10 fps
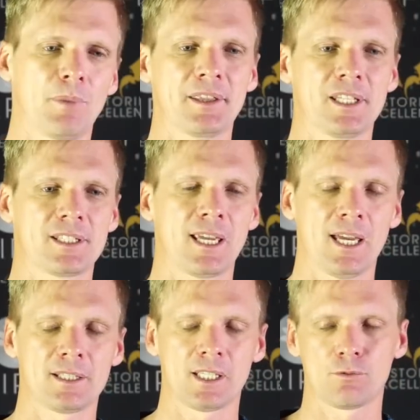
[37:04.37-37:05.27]
but this
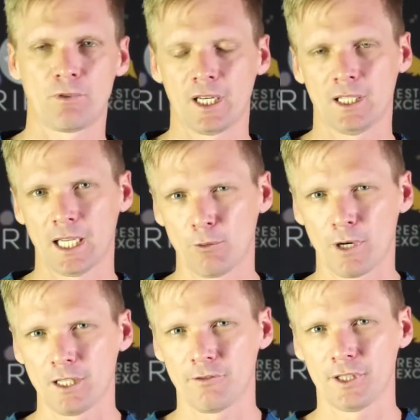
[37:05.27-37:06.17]
case is getting
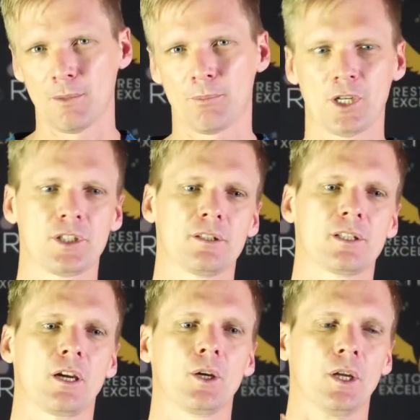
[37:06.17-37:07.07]
ready for the impression.
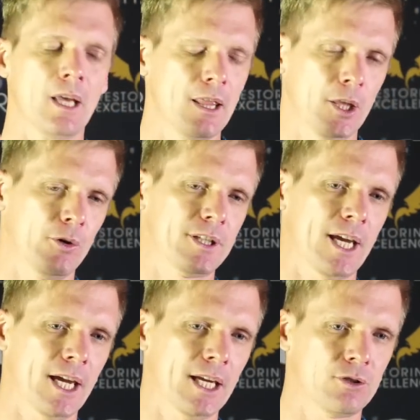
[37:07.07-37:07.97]
So there is
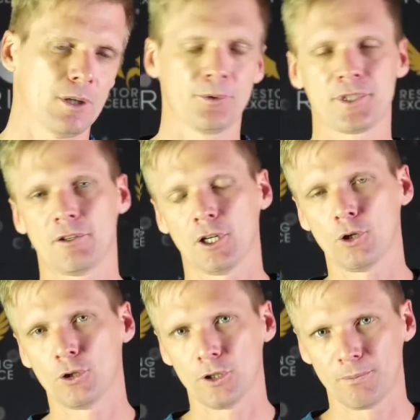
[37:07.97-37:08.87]
a 000
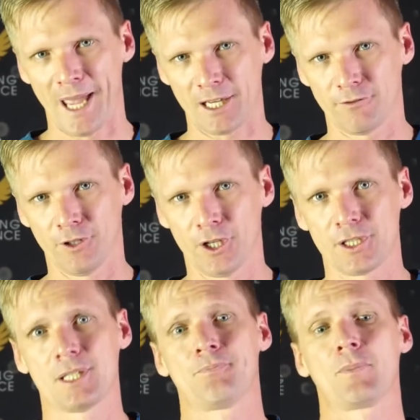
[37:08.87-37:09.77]
cord packed
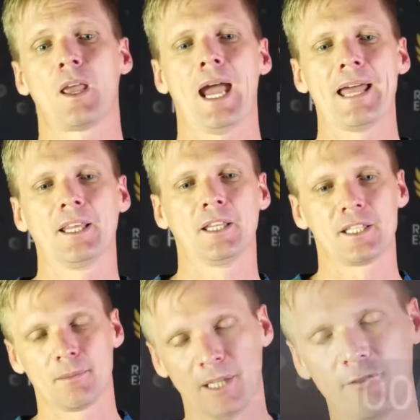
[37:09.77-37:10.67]
first, and then
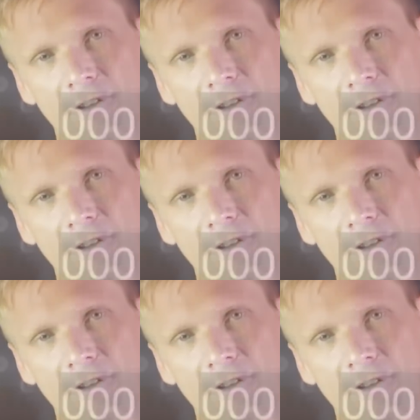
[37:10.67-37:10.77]
there's the big